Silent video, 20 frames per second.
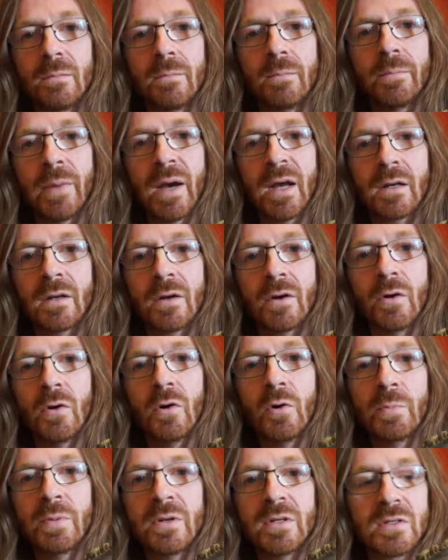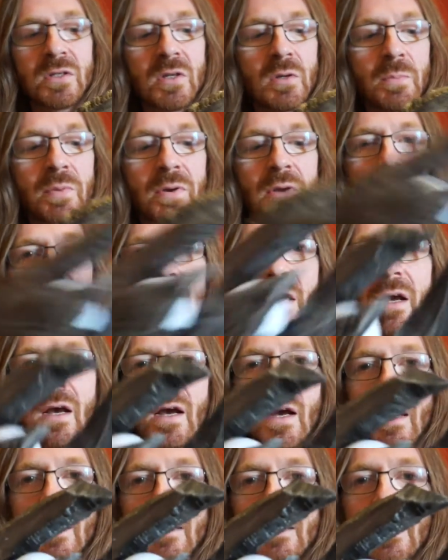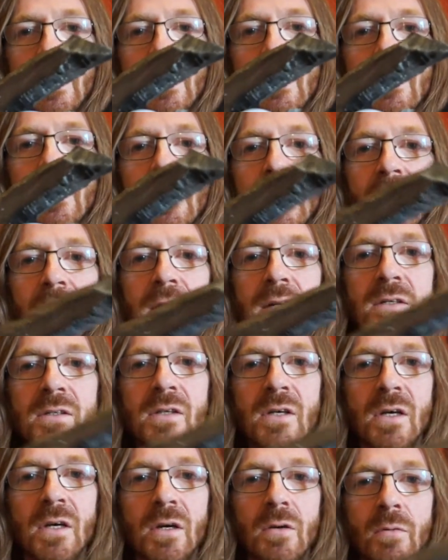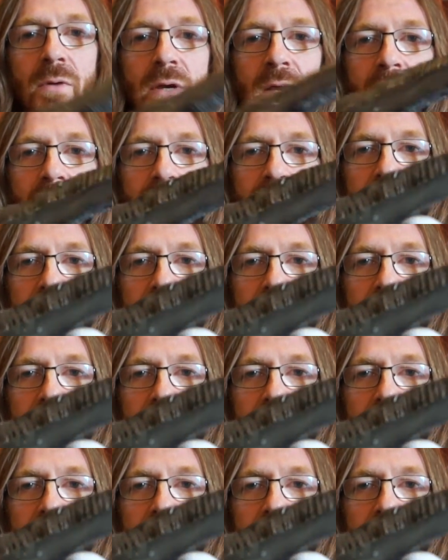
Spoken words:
pattern opens up, and in the end we have a